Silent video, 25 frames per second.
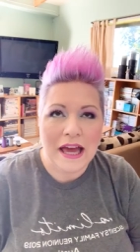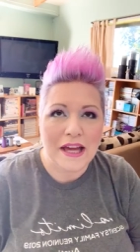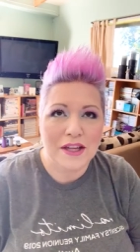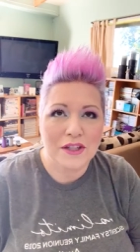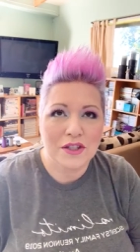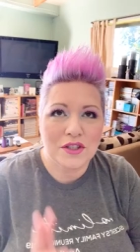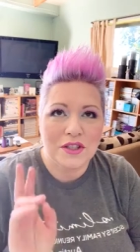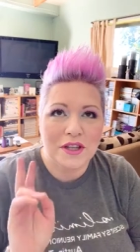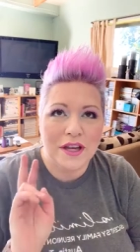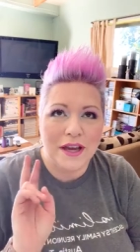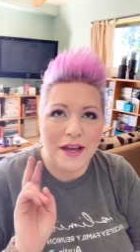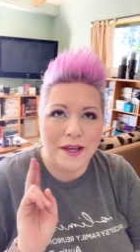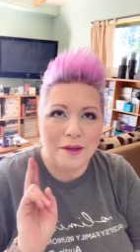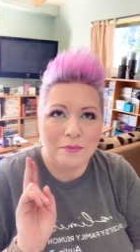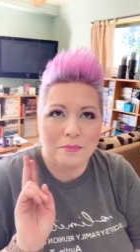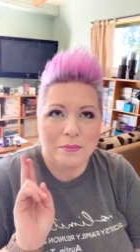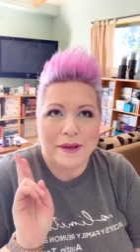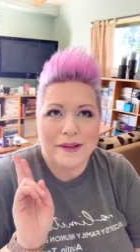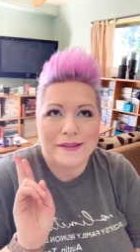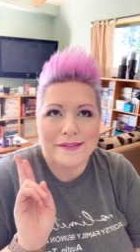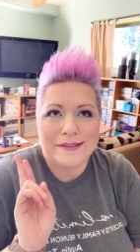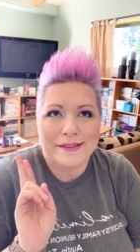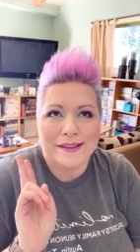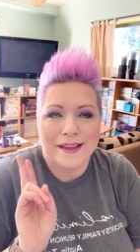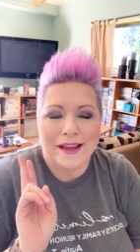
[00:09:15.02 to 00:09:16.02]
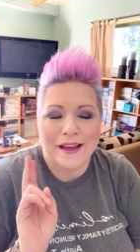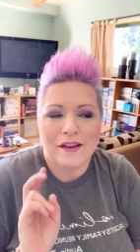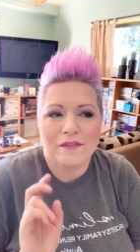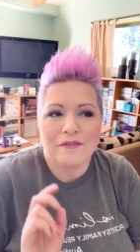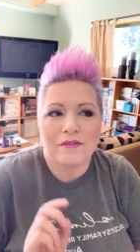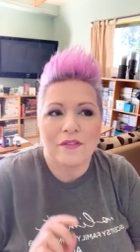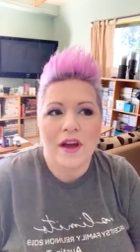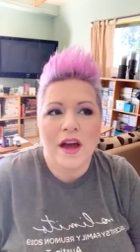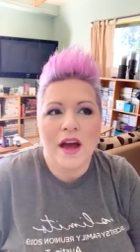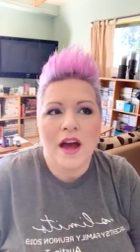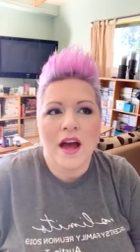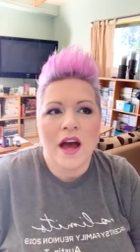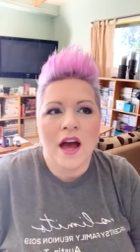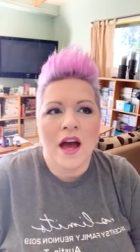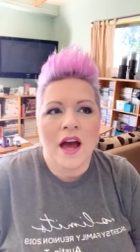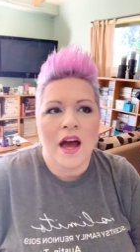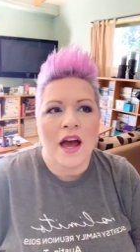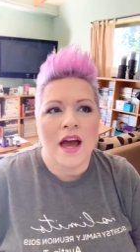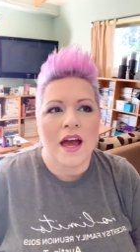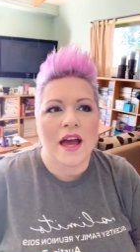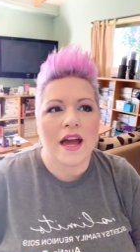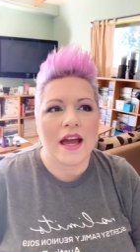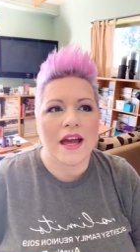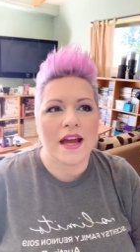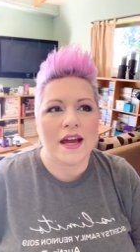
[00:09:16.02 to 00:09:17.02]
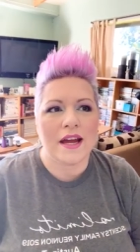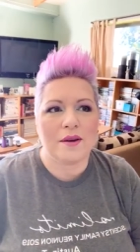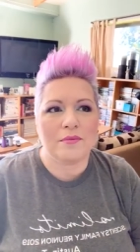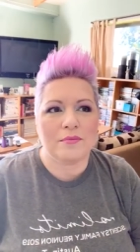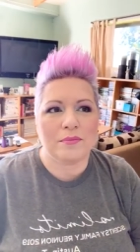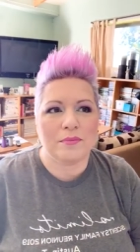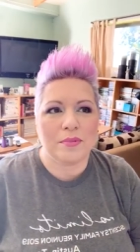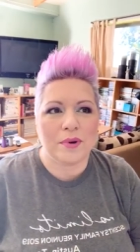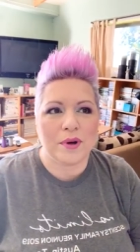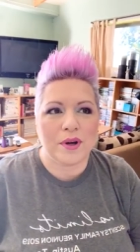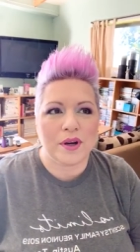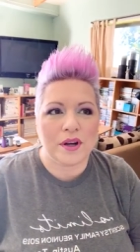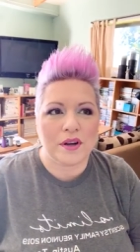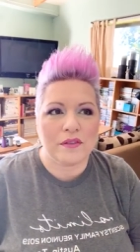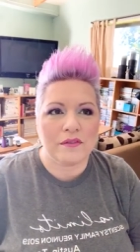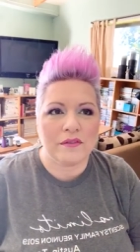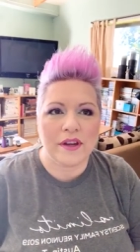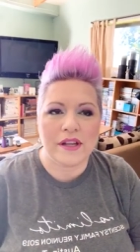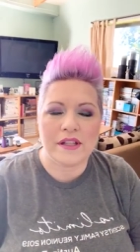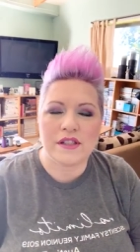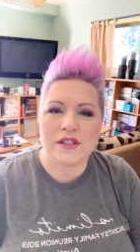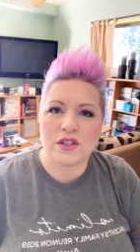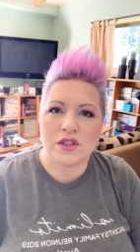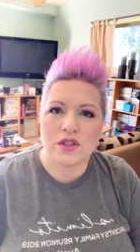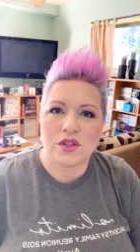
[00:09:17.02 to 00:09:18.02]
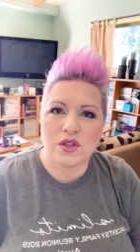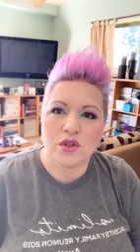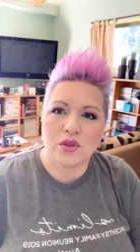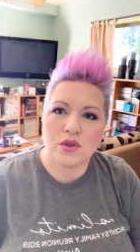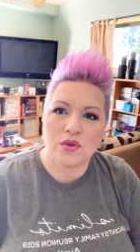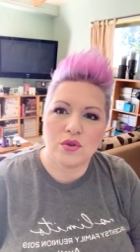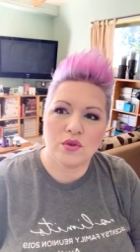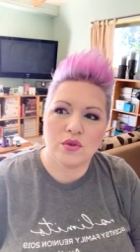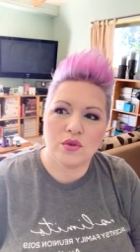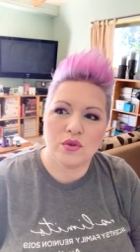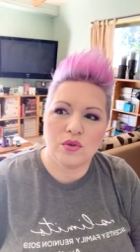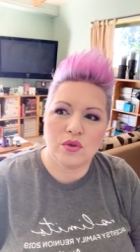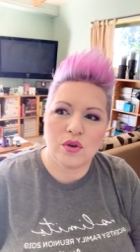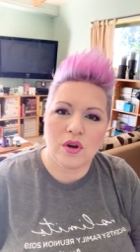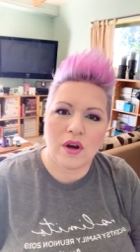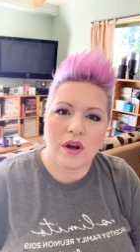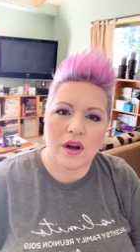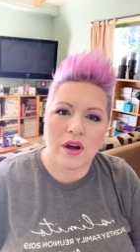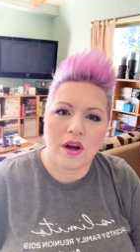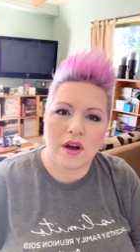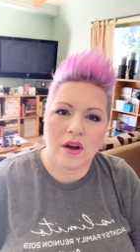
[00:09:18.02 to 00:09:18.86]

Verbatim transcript: Hashtag best life. It prevents you